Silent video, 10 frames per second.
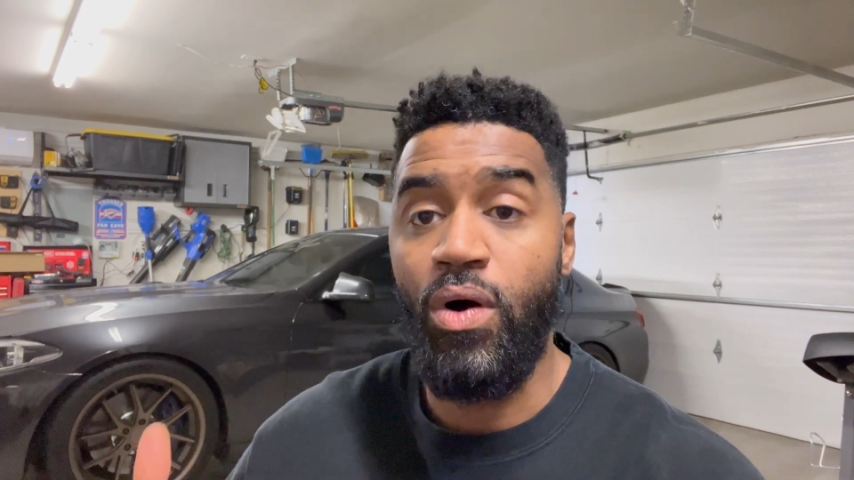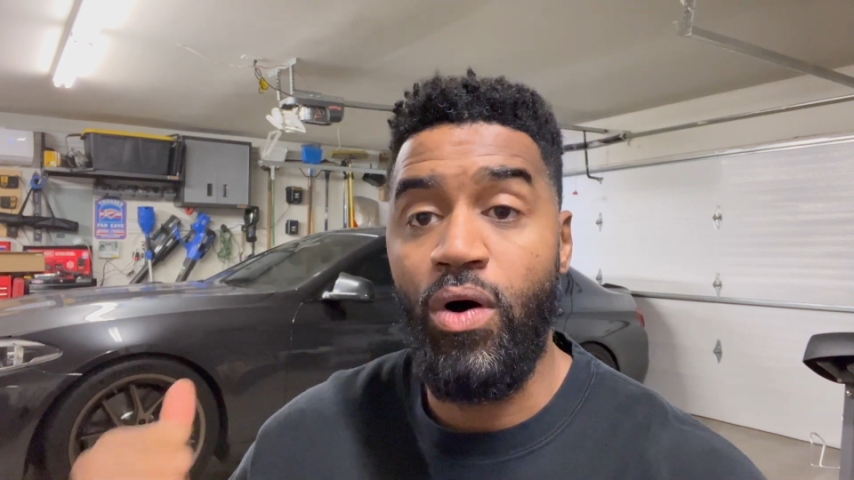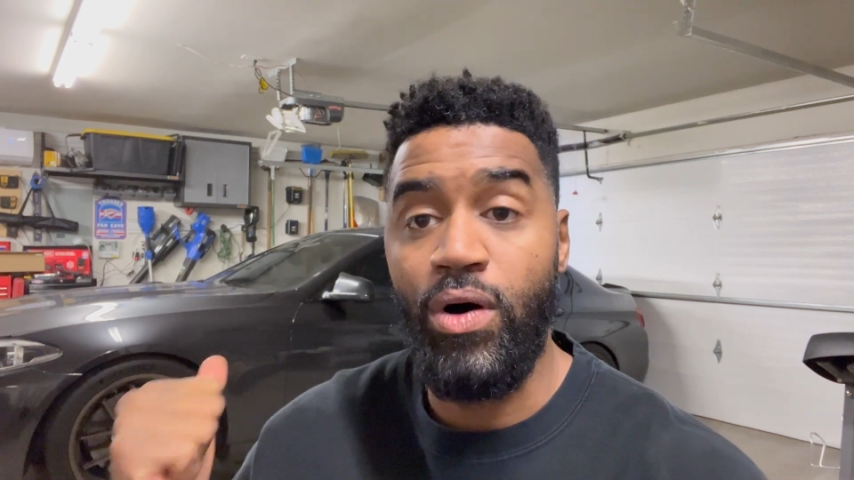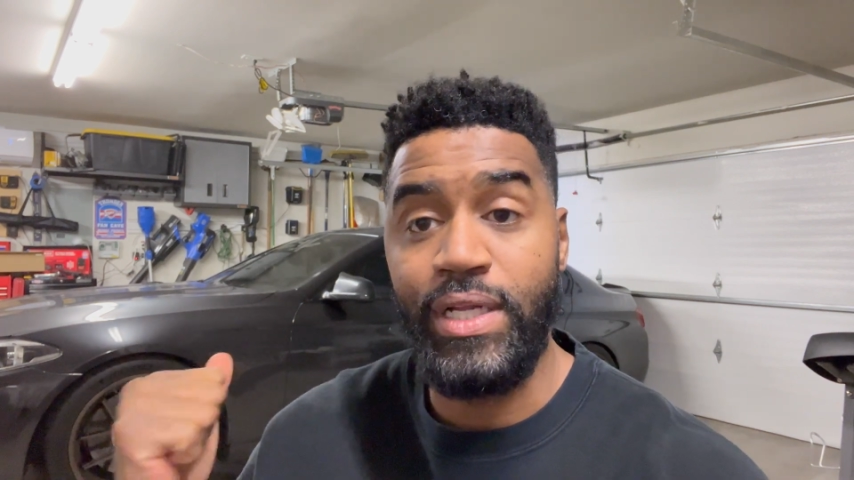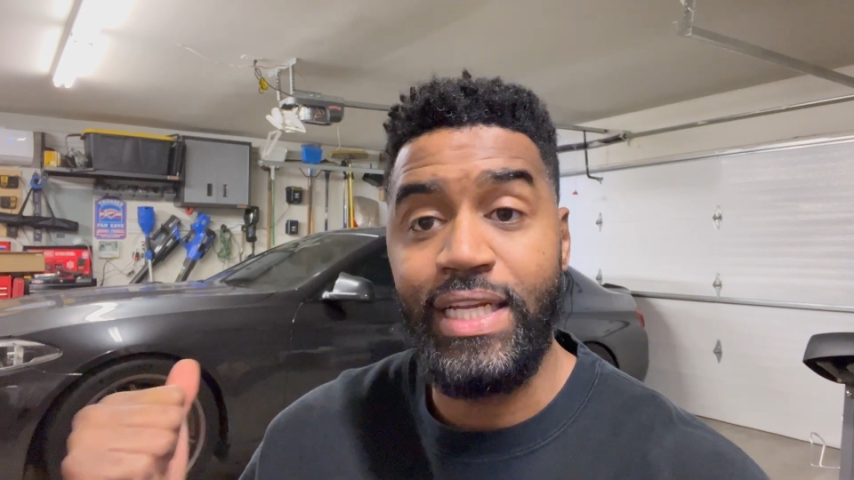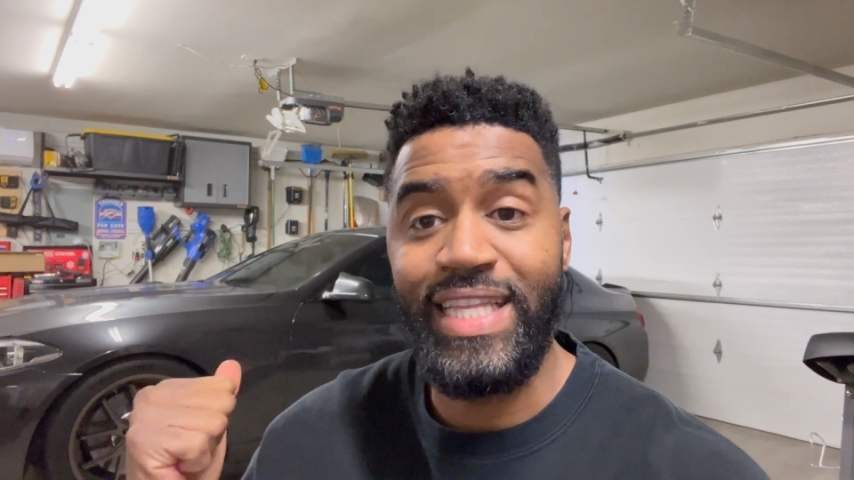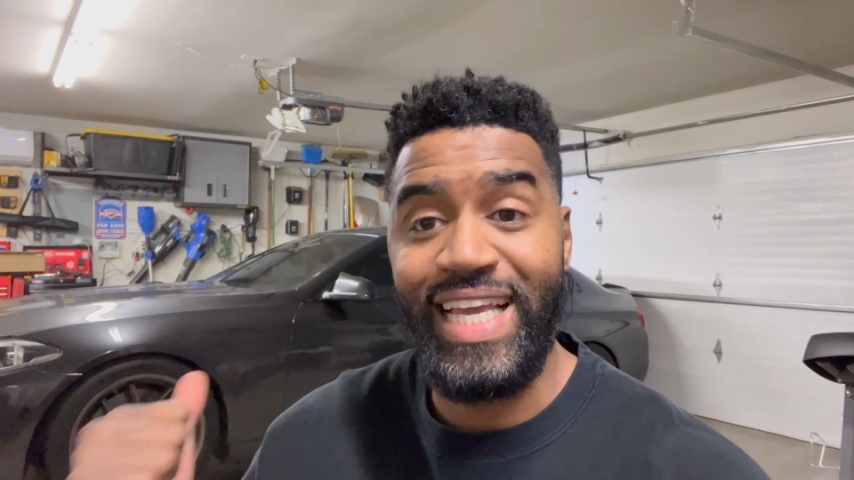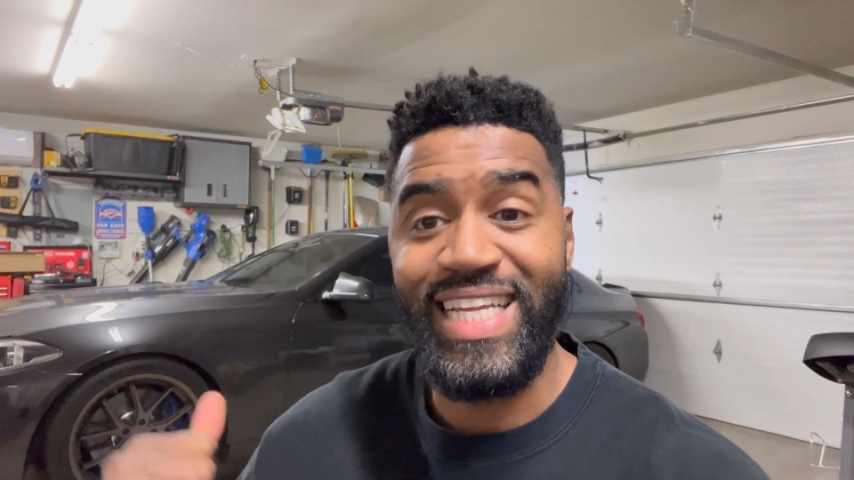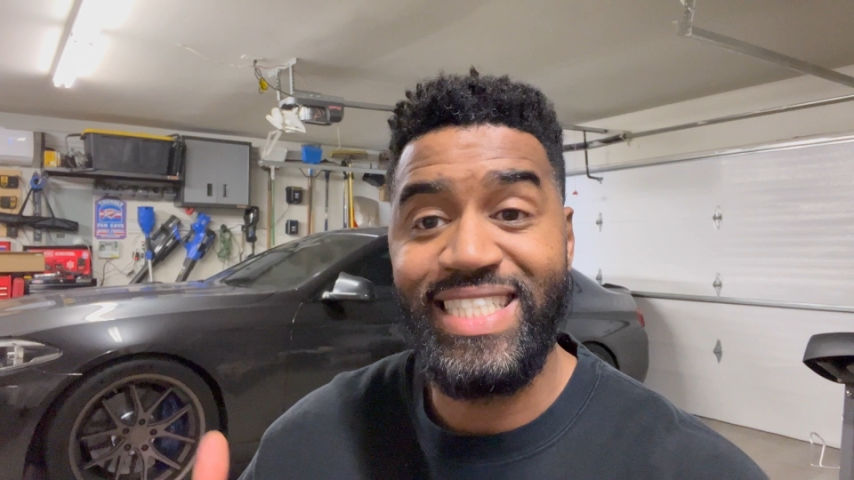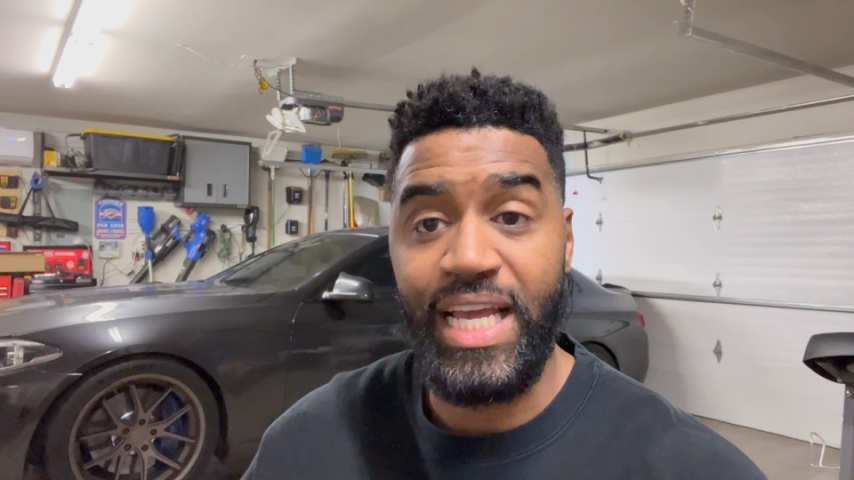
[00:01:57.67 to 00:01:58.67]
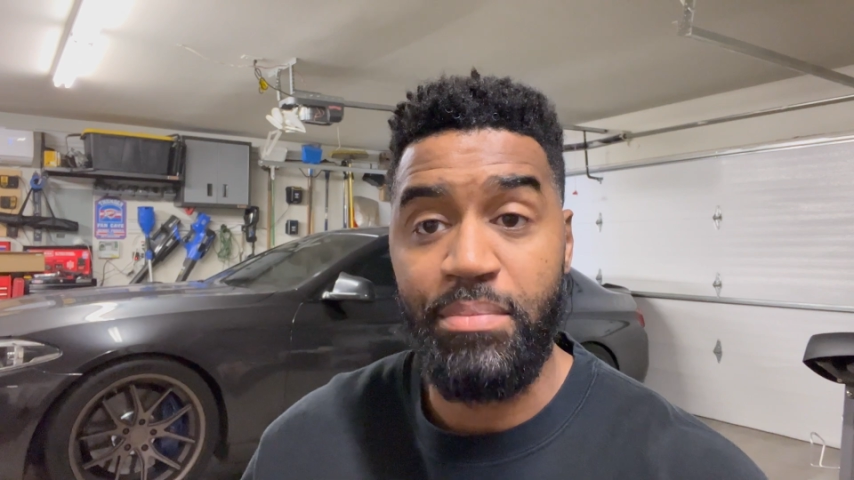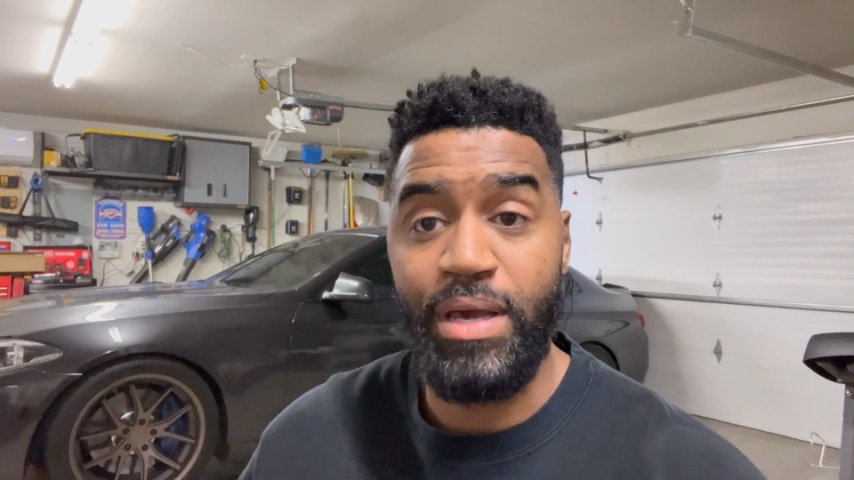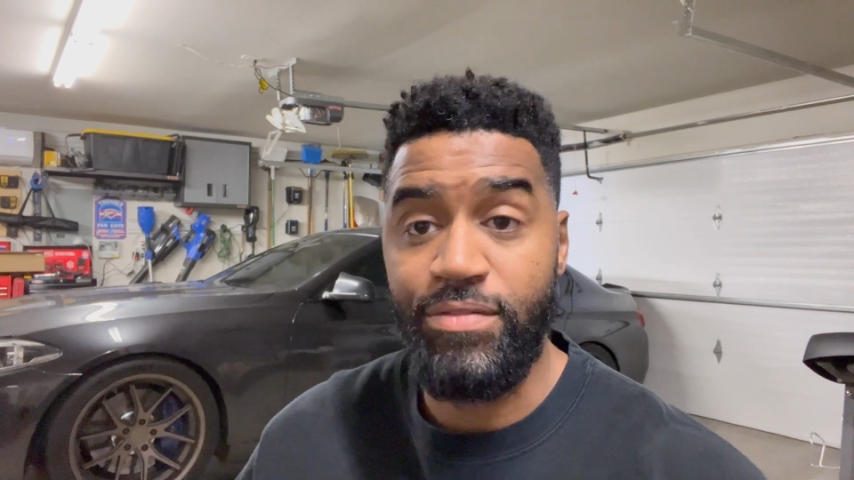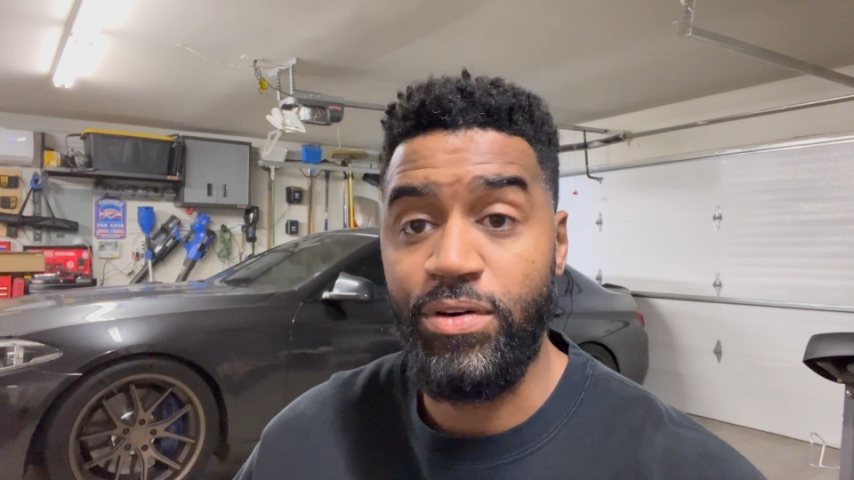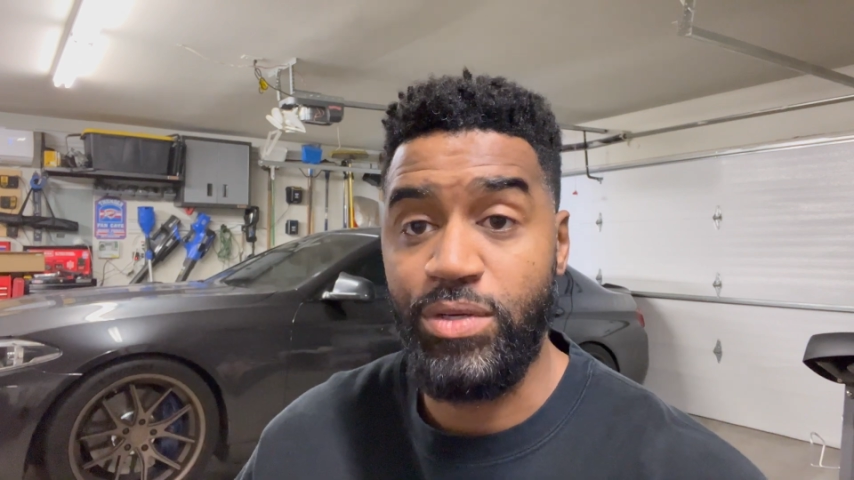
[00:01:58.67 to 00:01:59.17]
on the intake
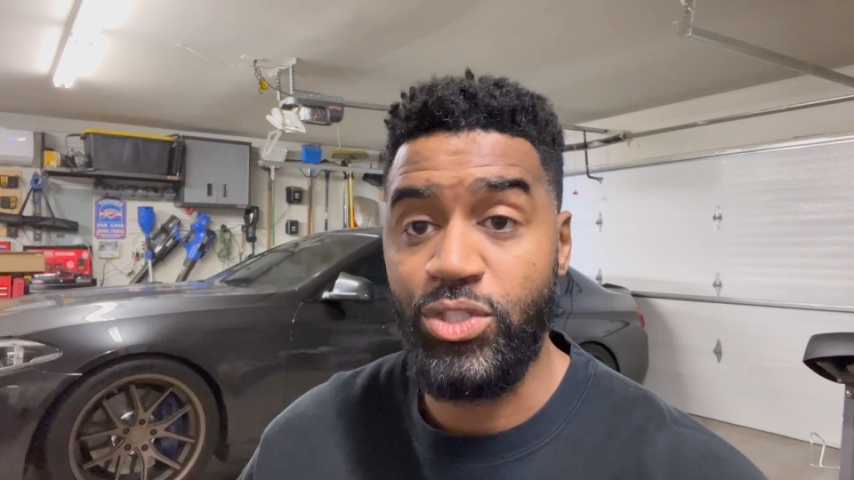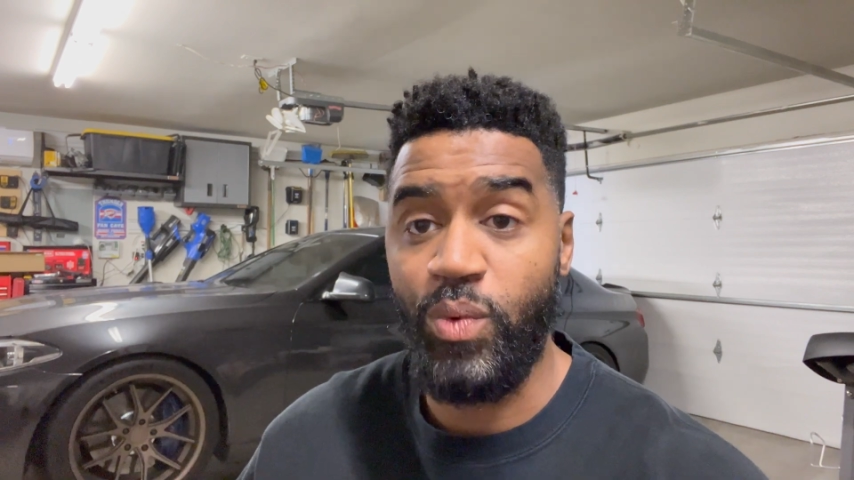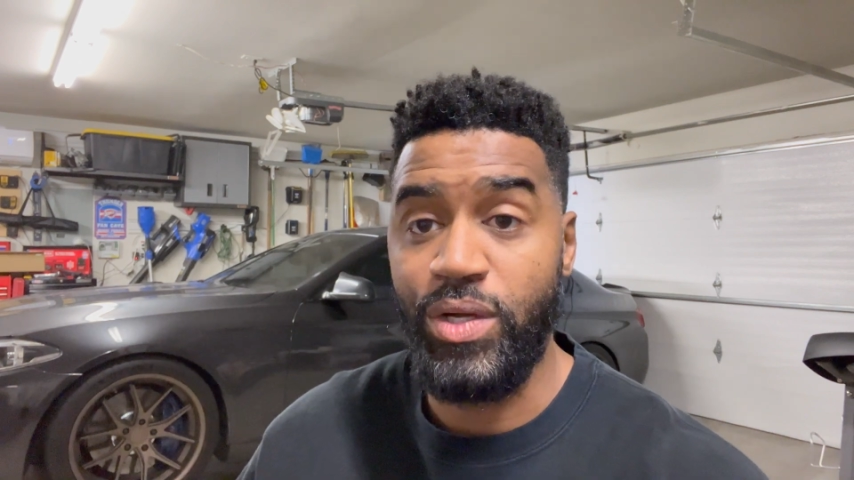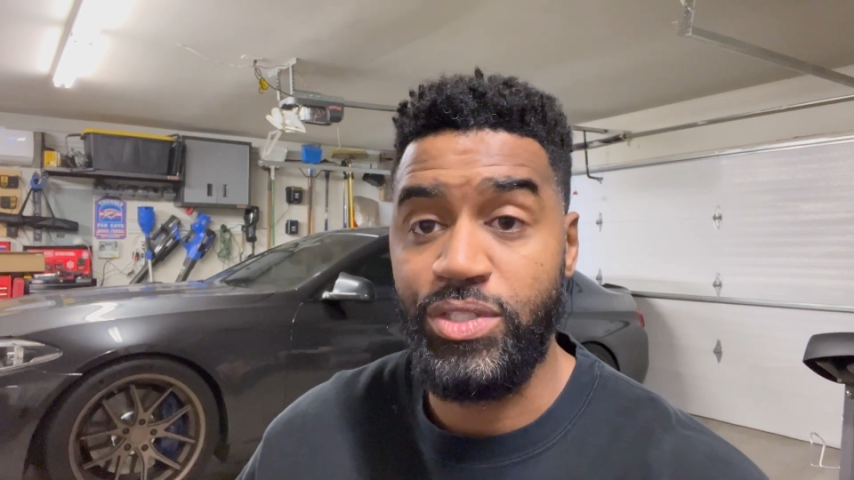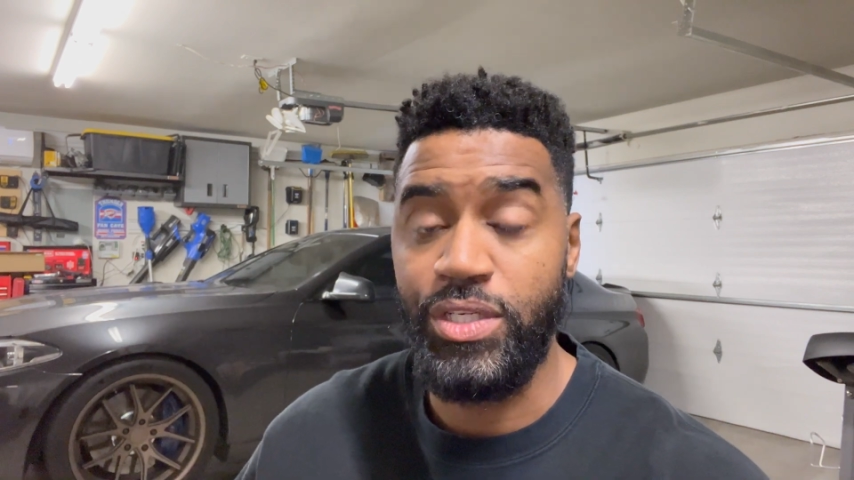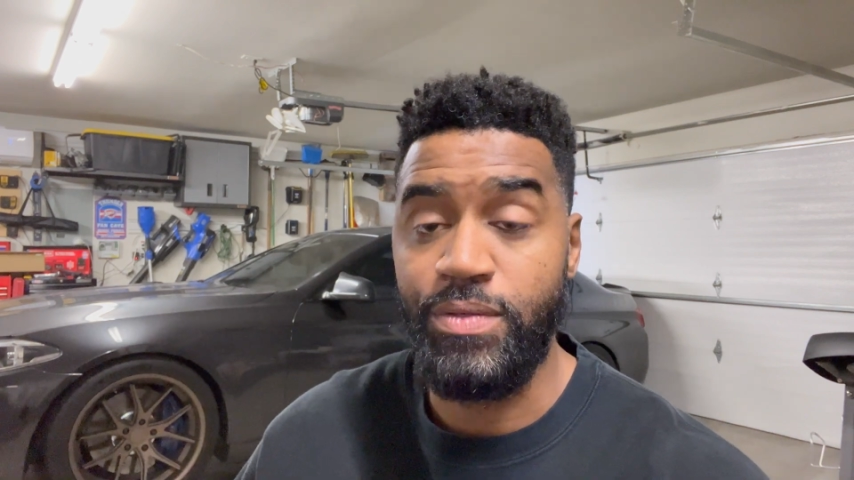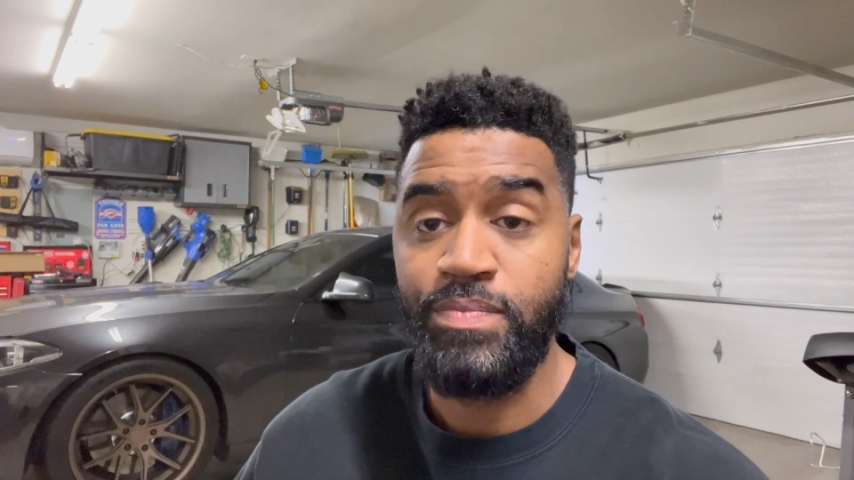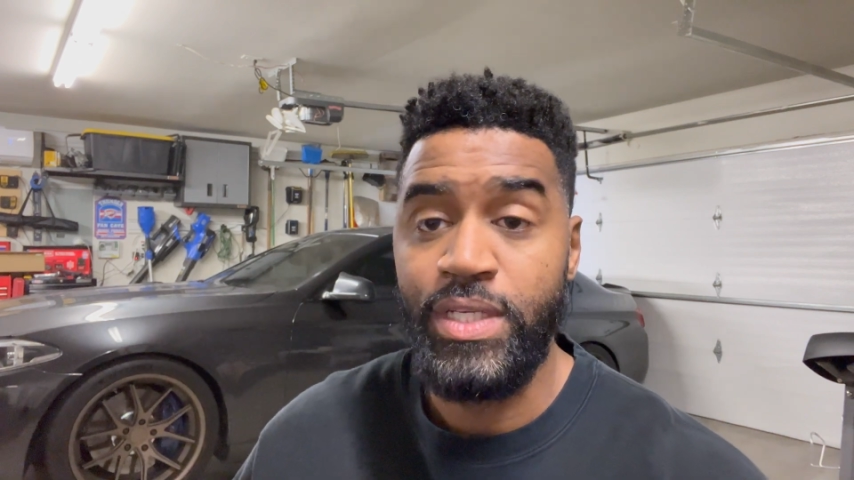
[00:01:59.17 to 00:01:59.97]
manifold as well too.